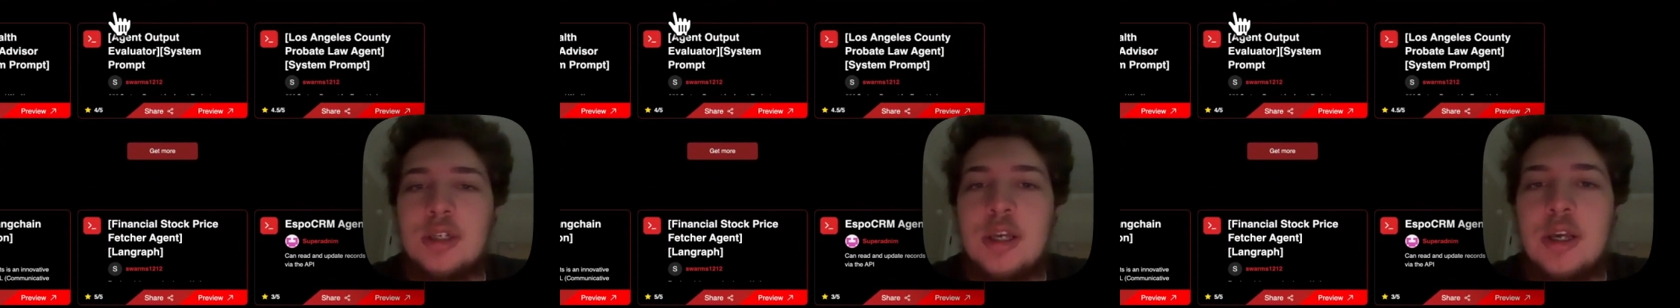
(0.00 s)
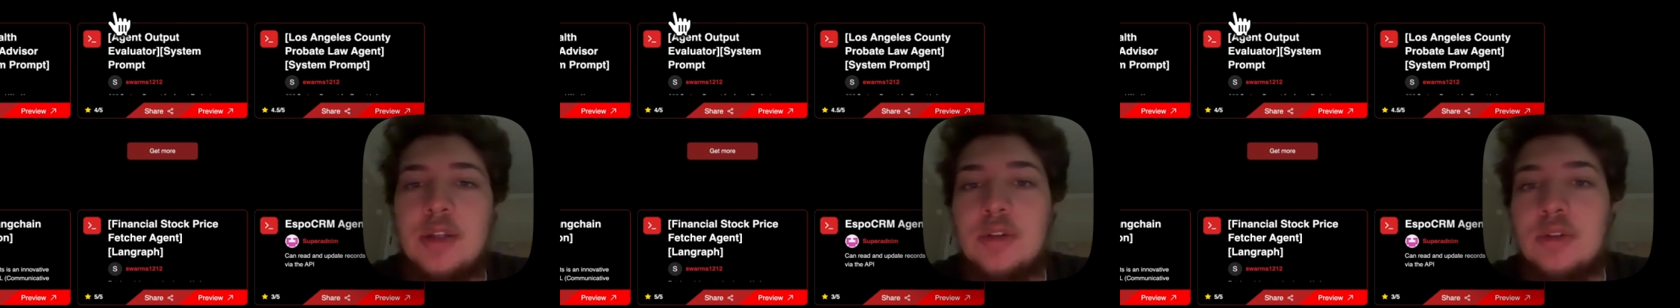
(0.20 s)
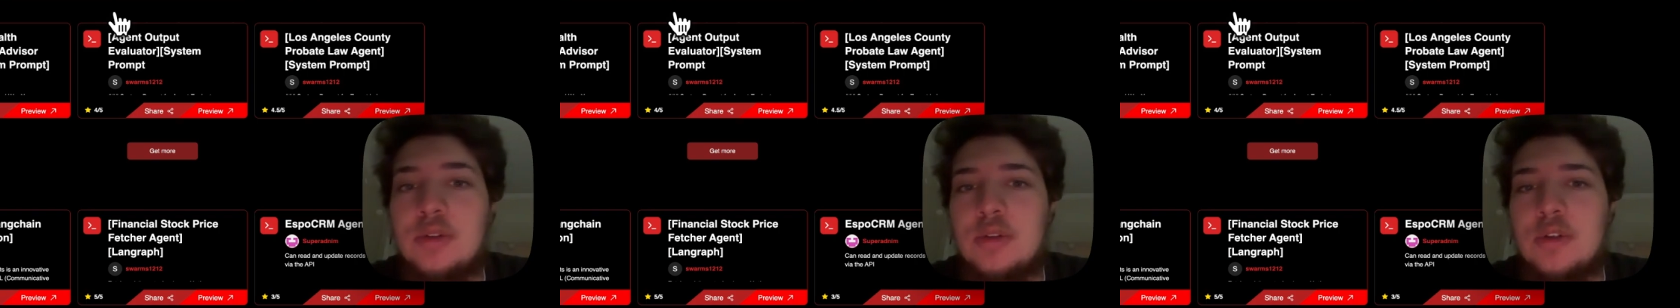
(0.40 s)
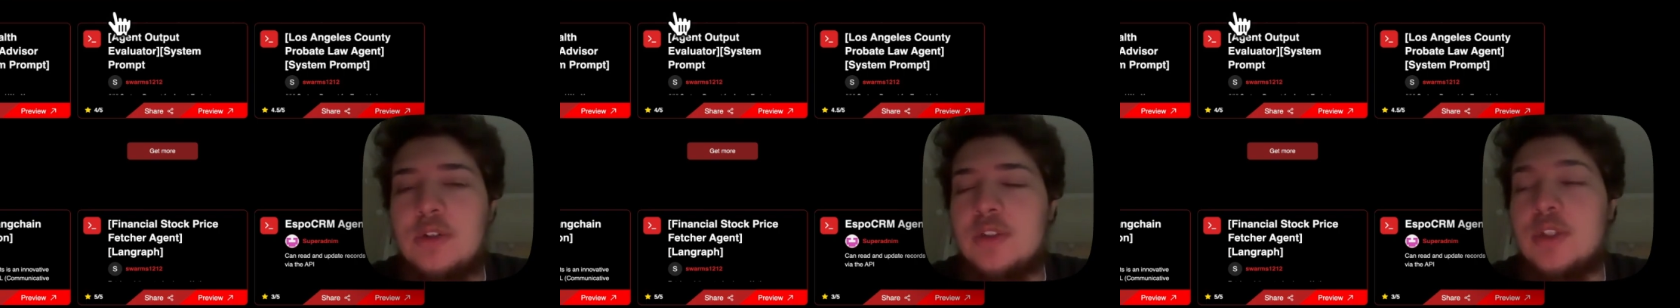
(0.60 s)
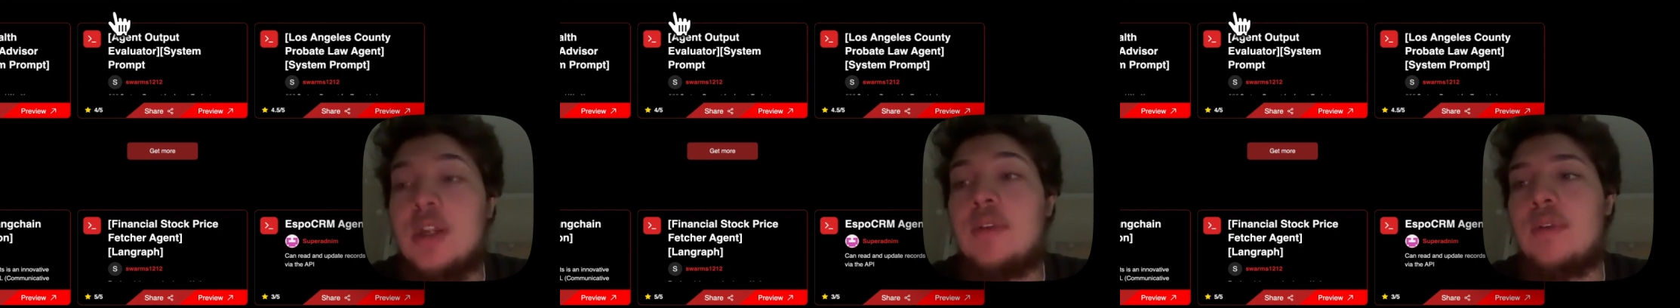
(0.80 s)
and there's
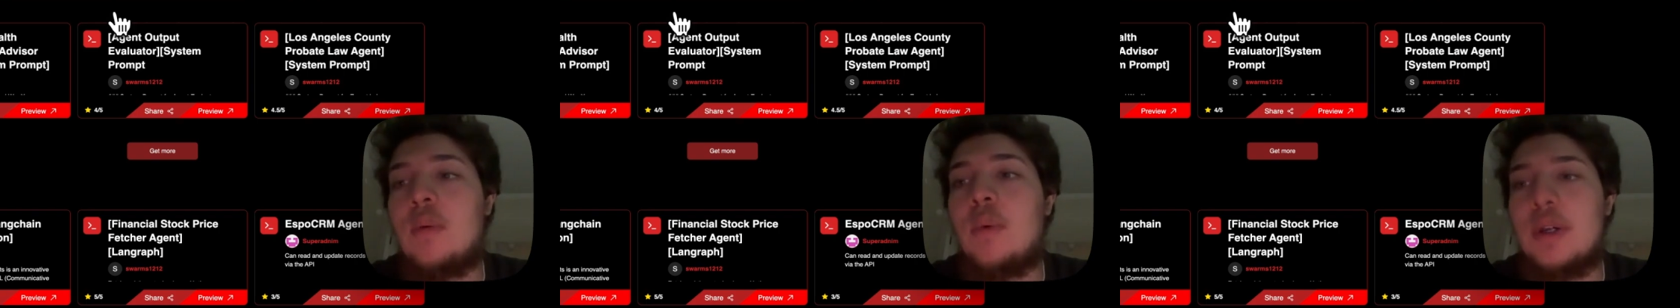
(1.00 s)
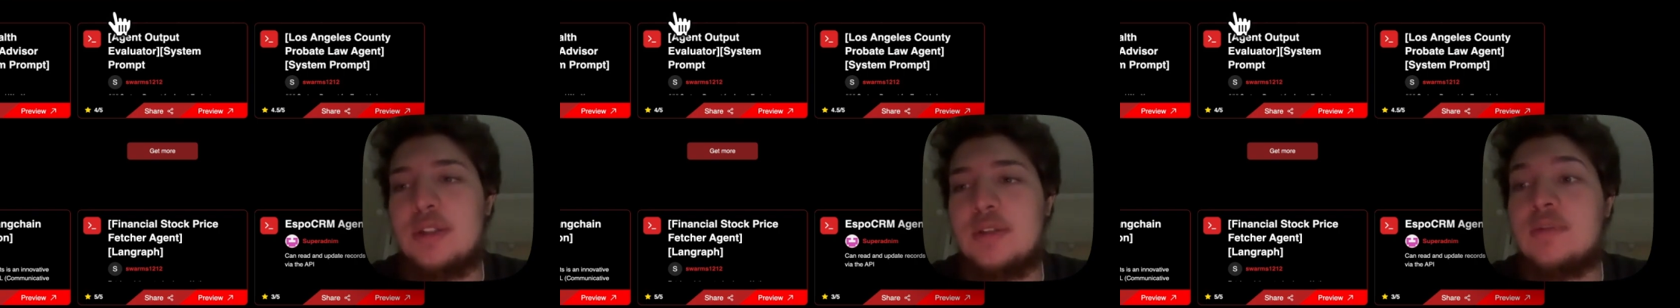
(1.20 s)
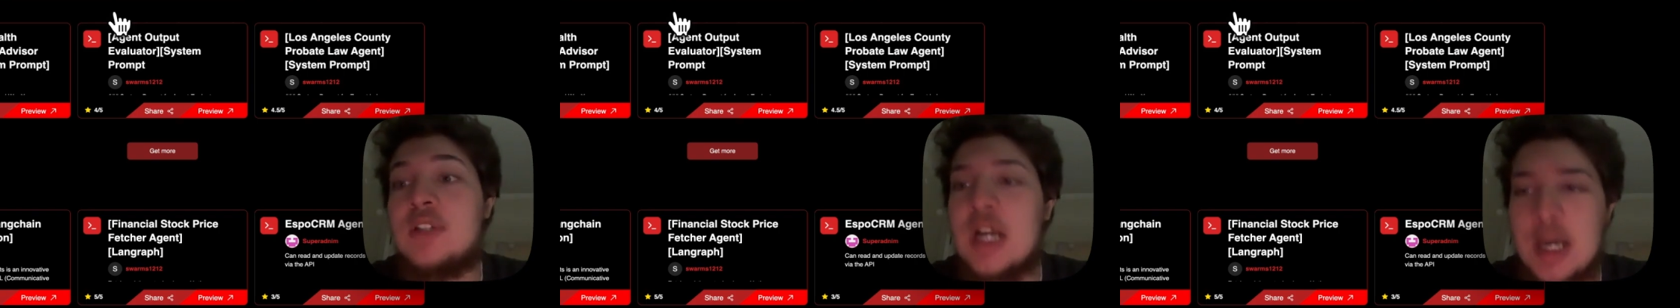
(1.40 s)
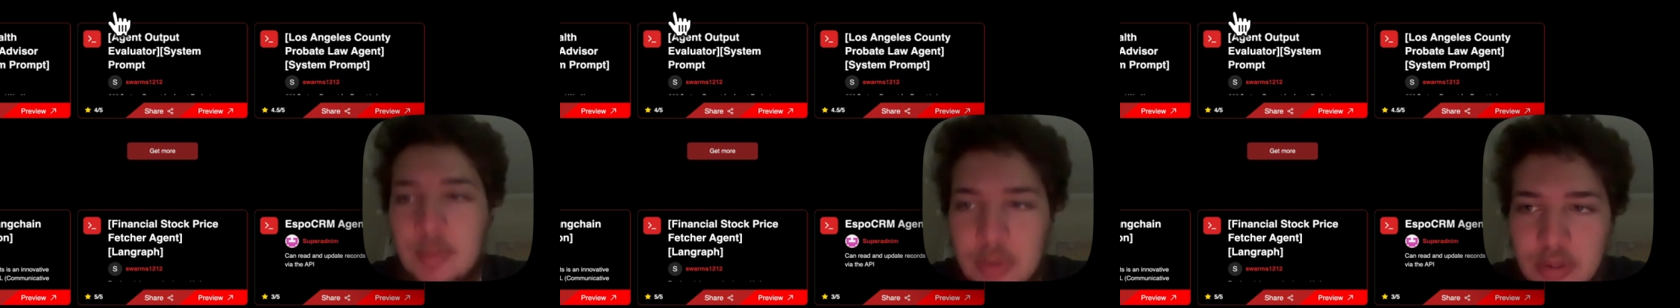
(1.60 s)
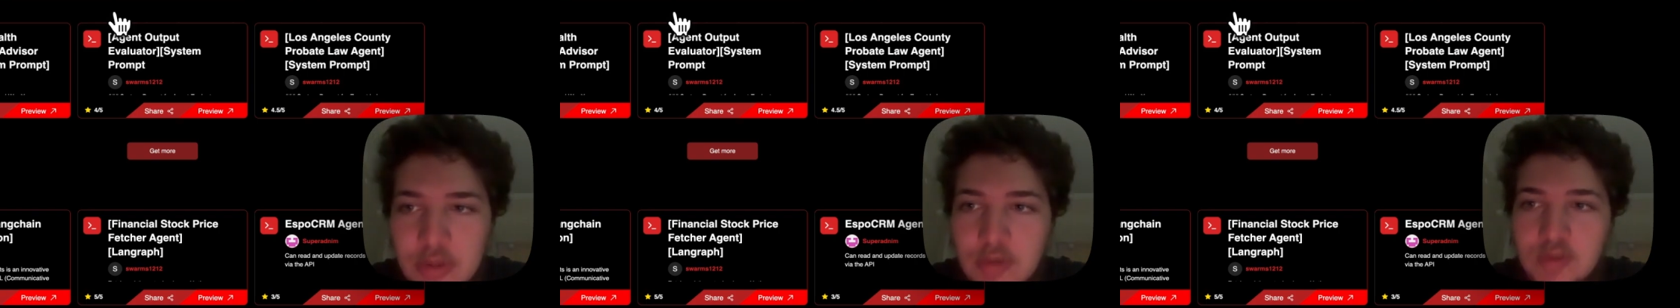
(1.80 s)
different ways of
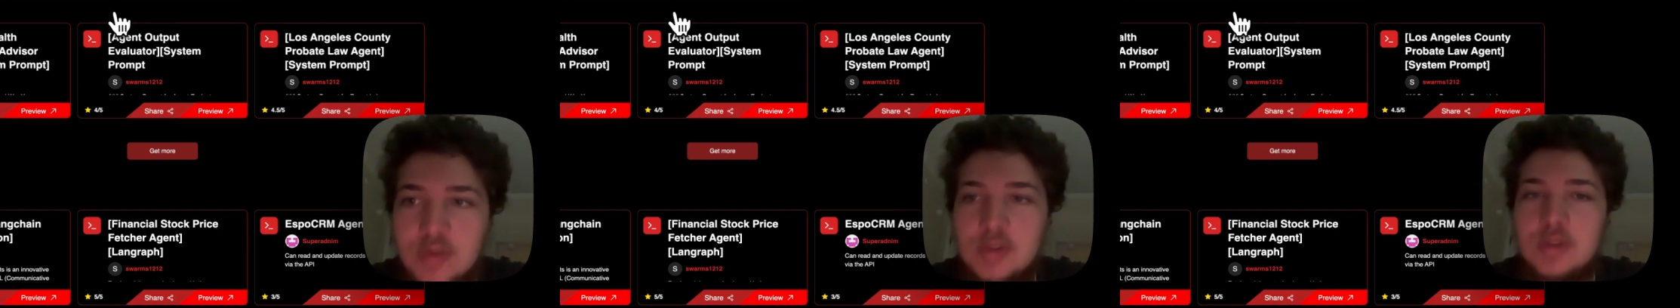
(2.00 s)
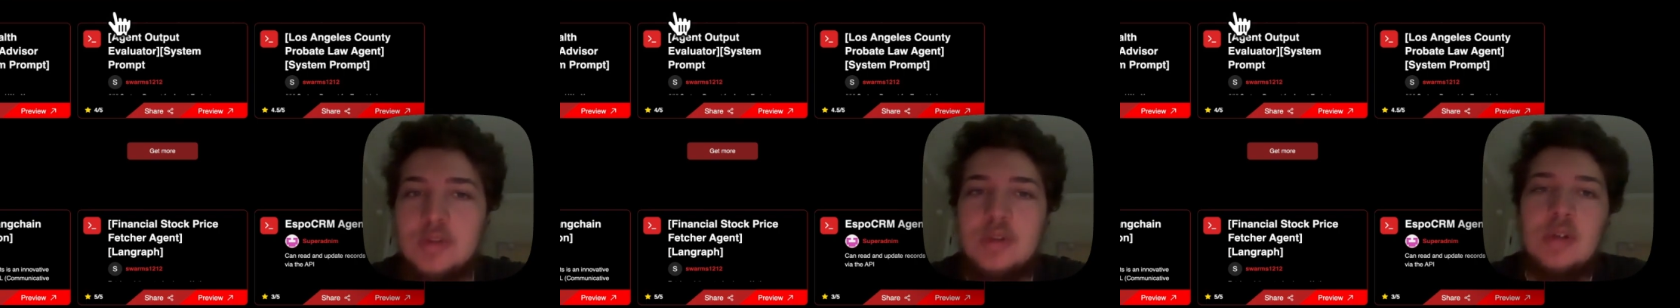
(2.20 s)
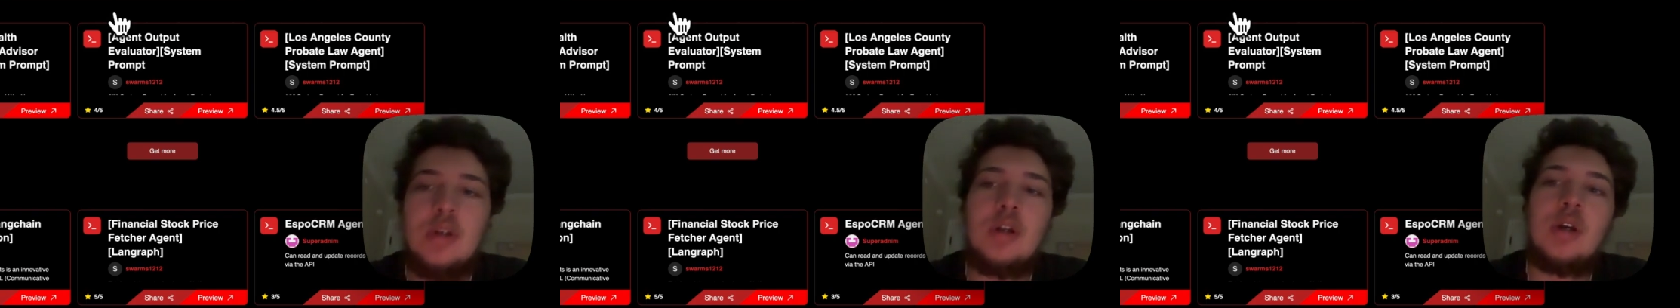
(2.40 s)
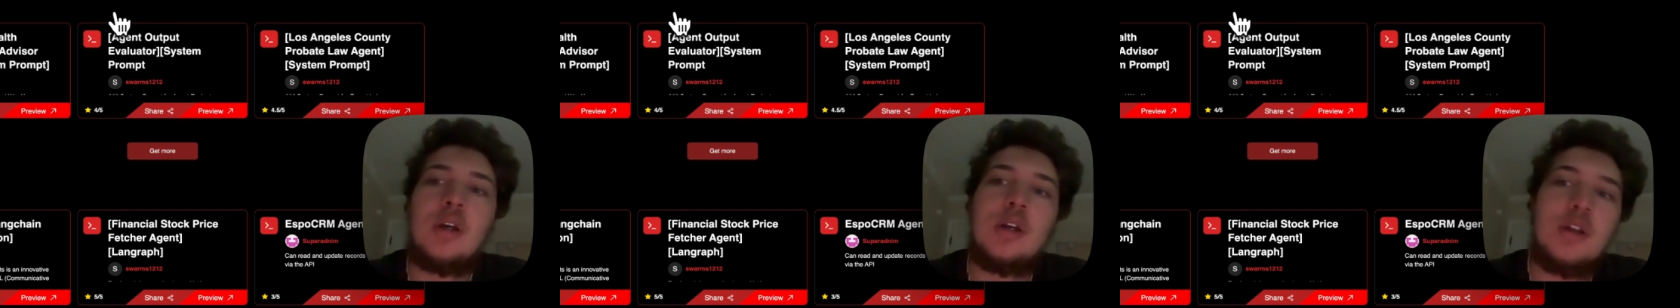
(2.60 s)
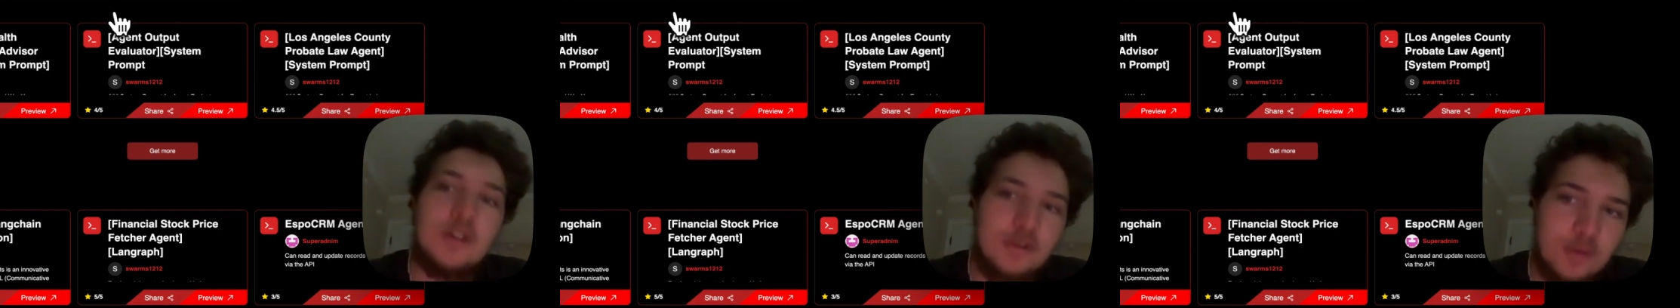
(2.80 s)
tapping those
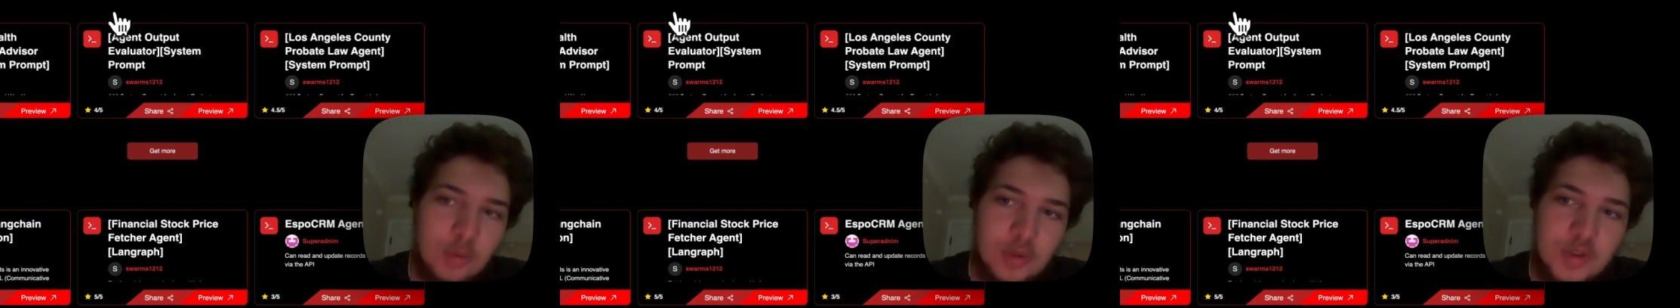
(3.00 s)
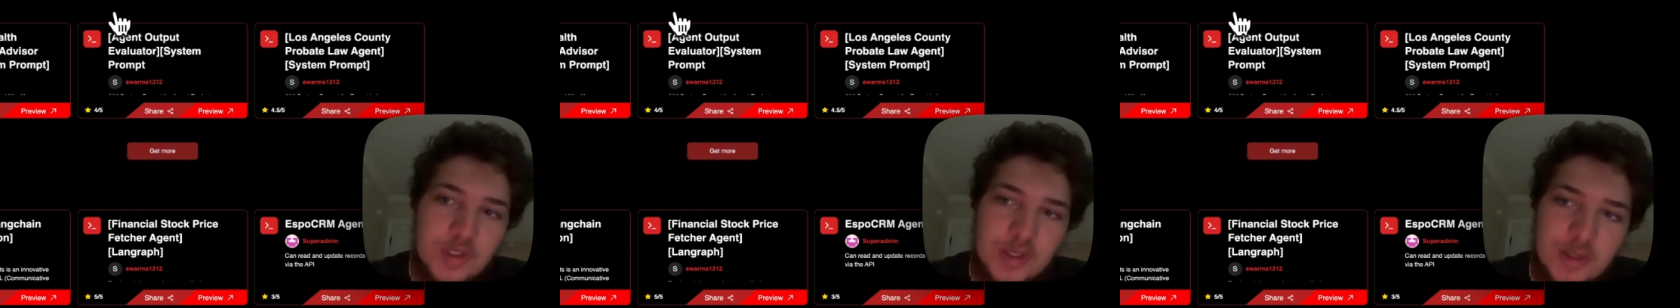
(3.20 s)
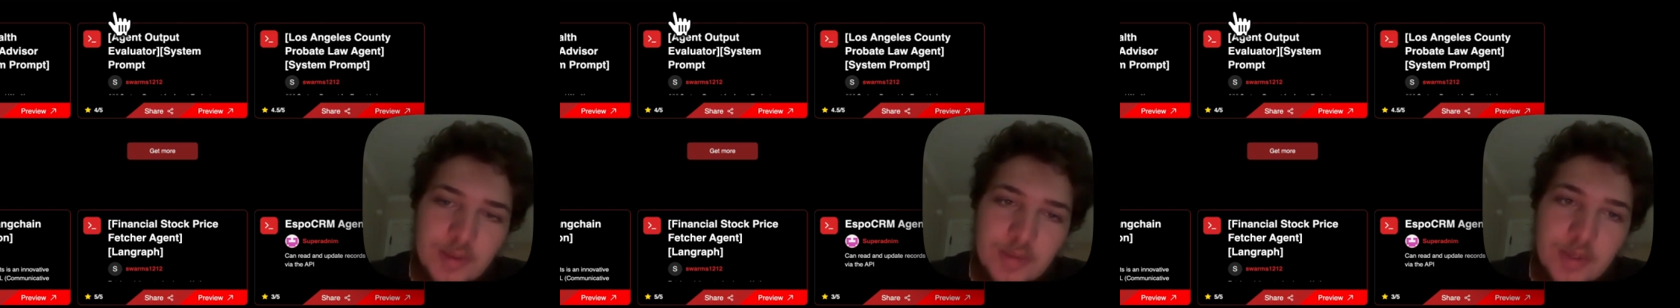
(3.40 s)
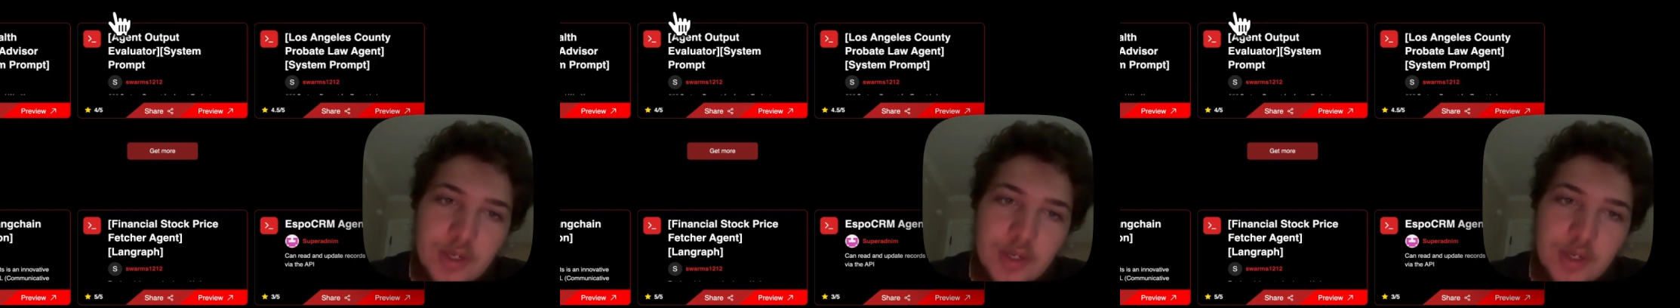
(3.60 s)
sources of